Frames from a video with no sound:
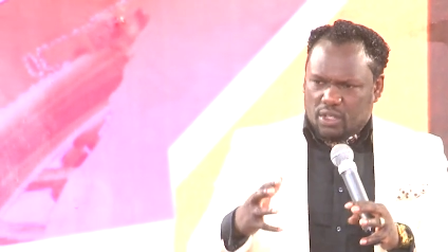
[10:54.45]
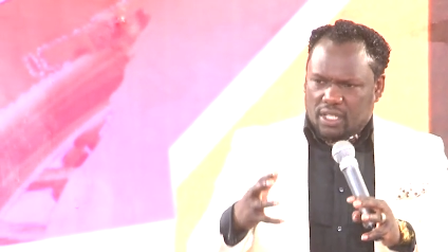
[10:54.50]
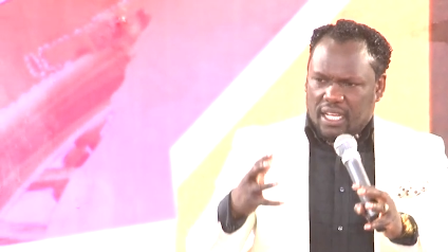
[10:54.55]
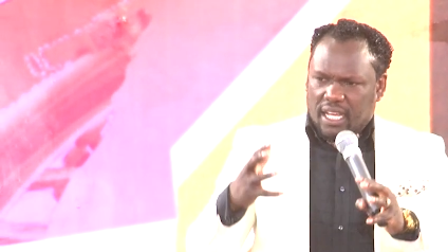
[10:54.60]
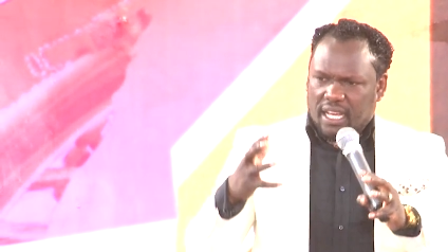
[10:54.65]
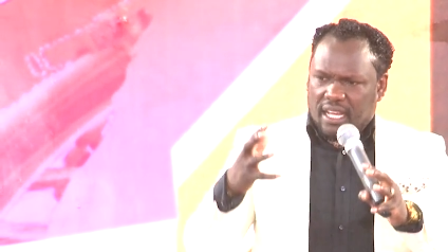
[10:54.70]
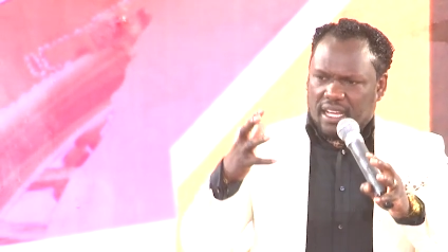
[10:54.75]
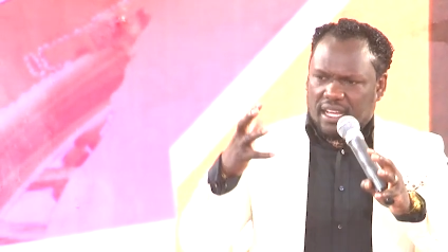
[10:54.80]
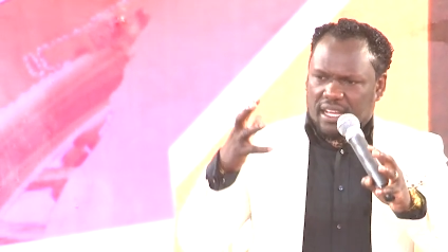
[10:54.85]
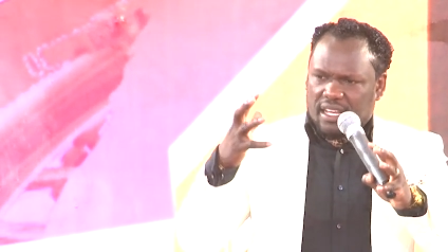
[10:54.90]

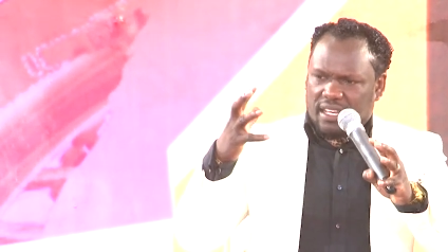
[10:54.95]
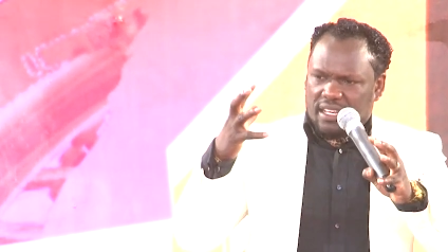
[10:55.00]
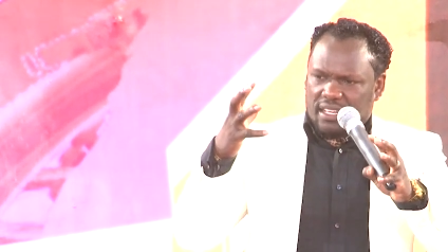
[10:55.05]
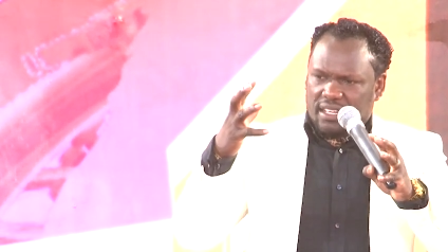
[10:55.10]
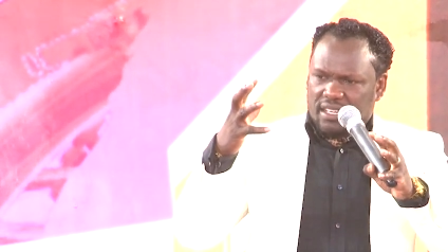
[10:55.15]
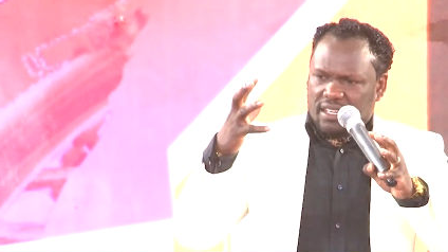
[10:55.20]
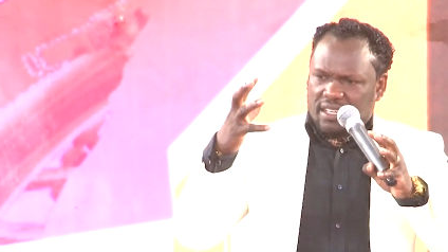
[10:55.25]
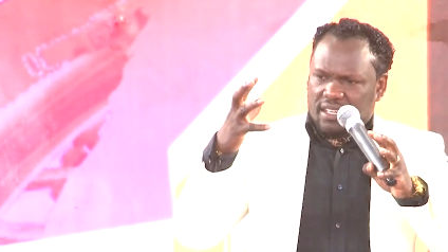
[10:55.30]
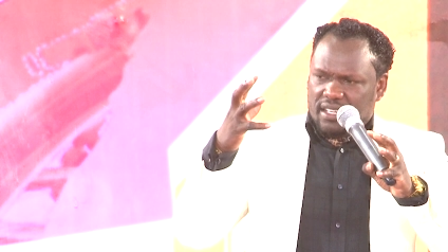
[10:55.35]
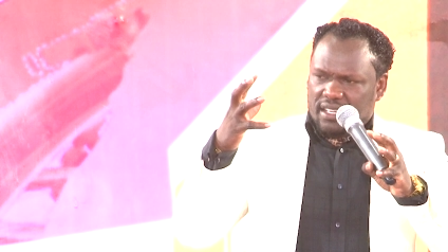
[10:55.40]
their
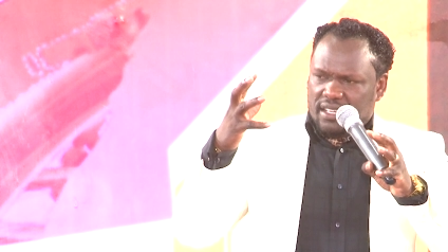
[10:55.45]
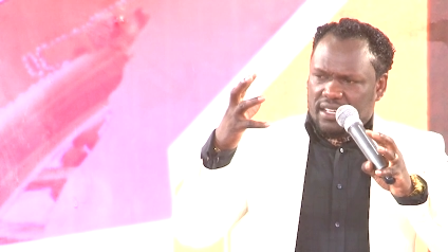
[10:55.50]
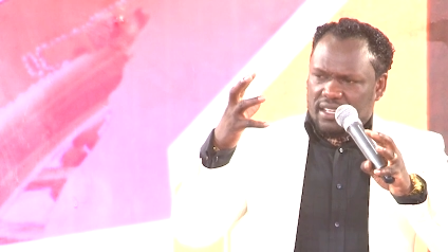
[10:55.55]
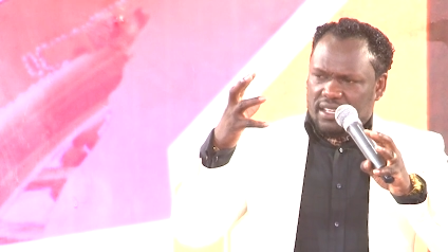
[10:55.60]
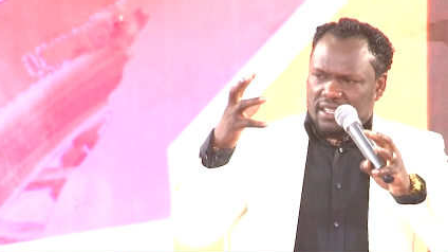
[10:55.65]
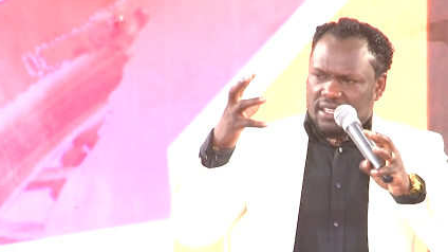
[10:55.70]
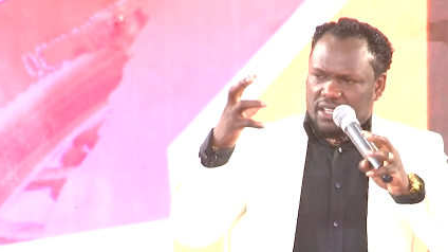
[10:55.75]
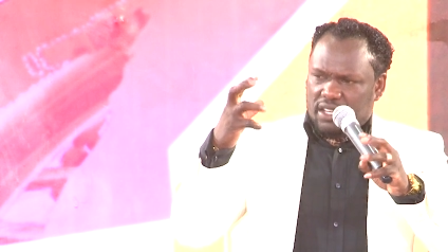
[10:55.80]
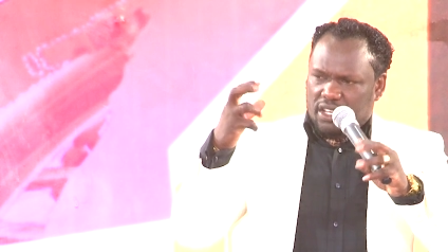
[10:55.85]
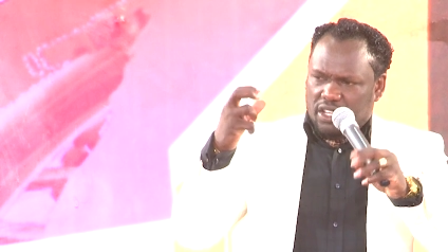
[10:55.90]

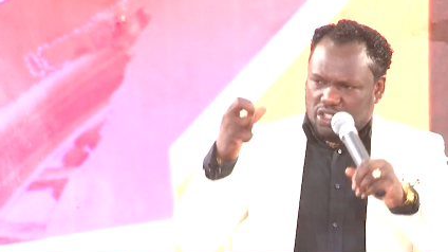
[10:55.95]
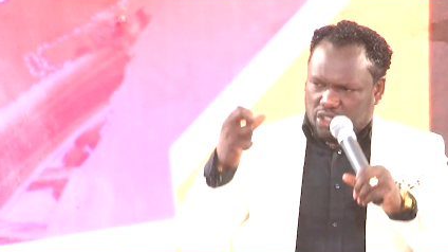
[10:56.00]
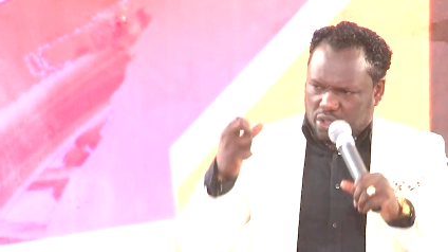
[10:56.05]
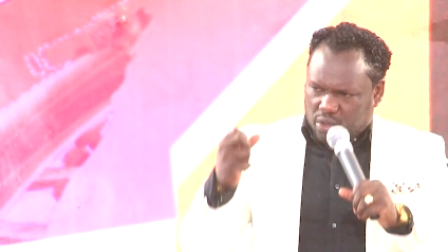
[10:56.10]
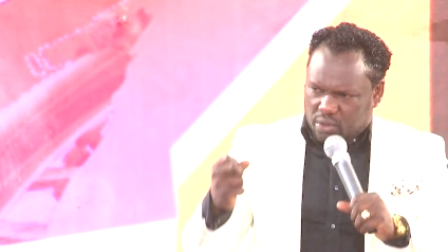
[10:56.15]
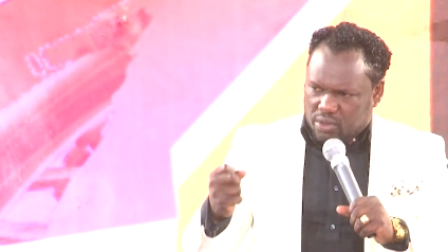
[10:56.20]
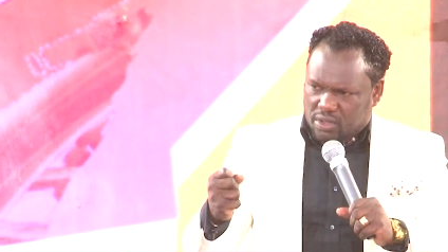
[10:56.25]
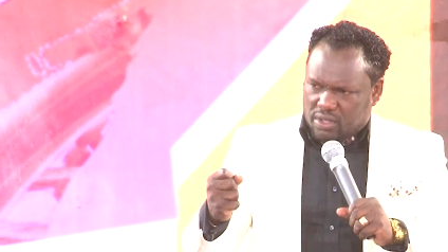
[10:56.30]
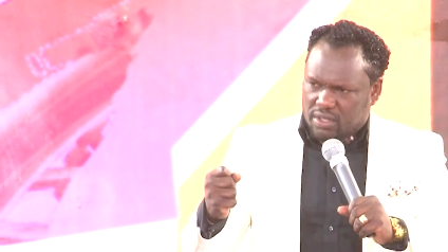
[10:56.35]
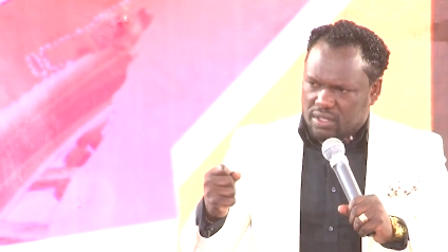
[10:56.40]
issues
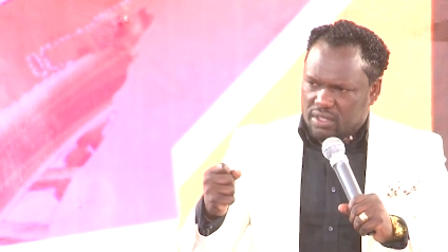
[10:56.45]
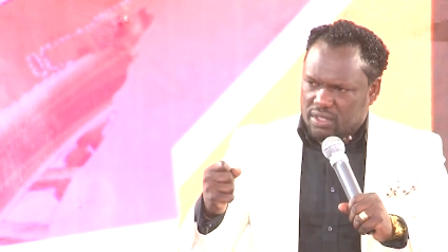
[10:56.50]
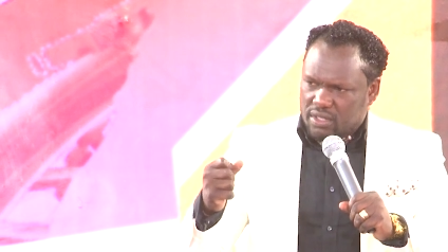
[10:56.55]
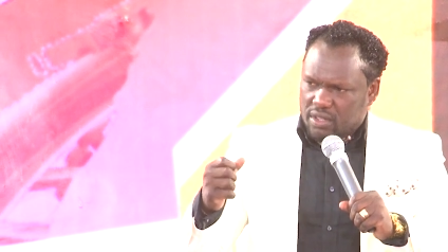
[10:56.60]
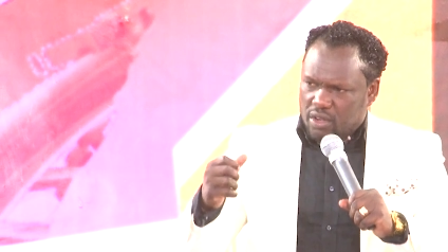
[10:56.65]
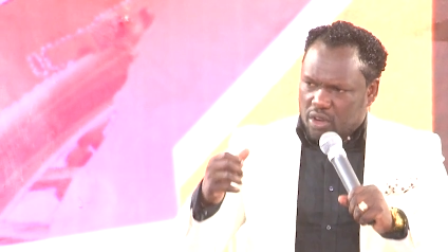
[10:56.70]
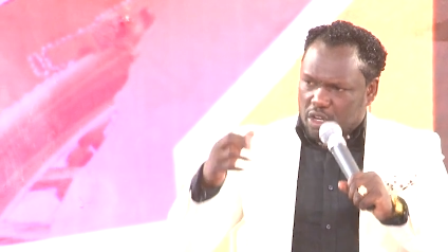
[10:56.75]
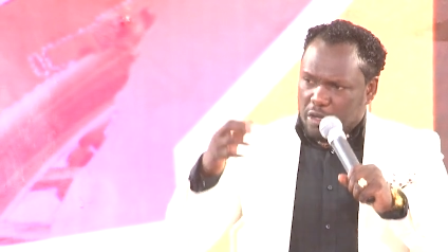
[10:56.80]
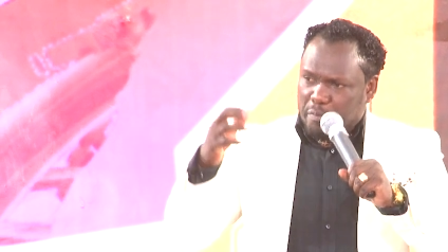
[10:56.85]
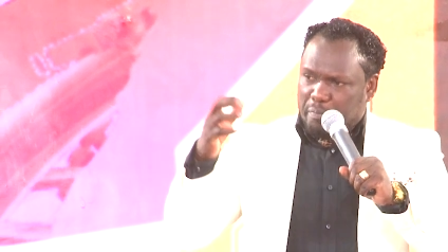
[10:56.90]

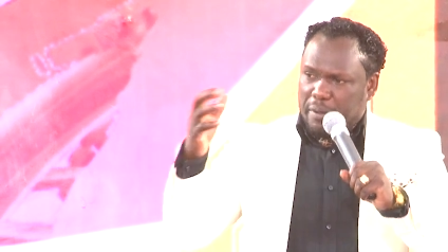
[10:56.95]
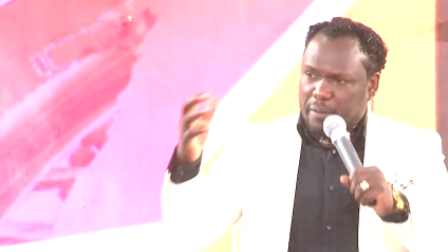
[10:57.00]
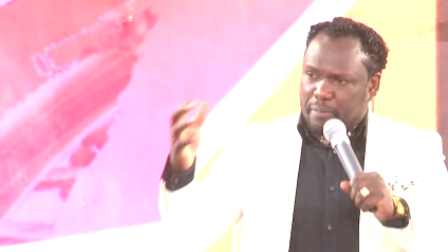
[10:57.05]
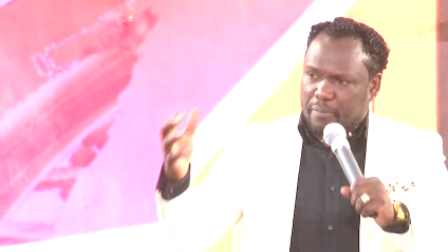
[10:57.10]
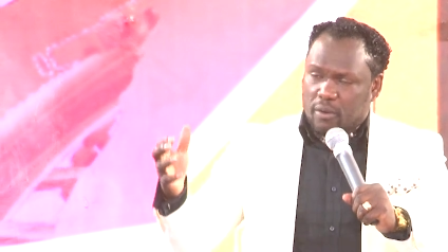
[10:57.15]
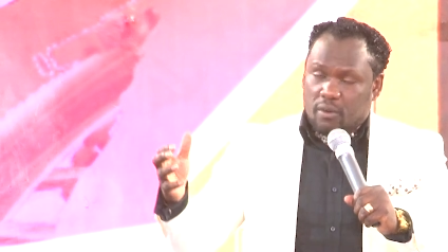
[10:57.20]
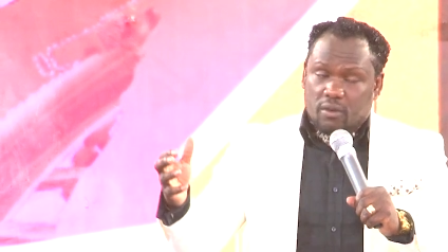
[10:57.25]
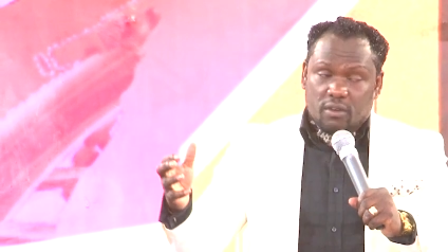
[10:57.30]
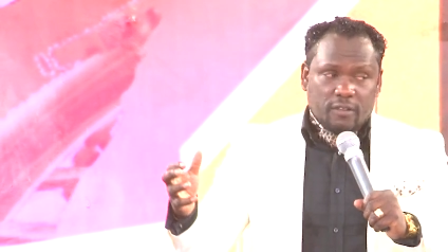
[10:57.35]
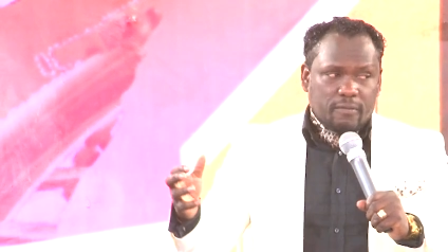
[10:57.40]
on
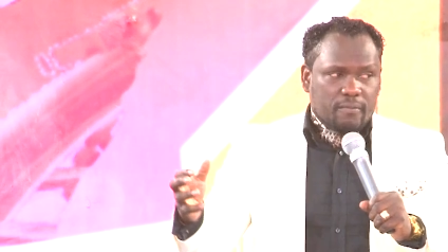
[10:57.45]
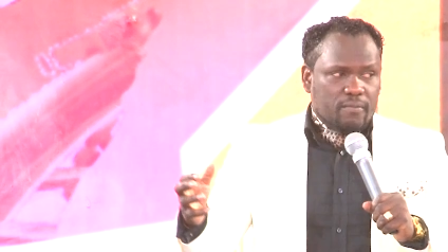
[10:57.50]
people.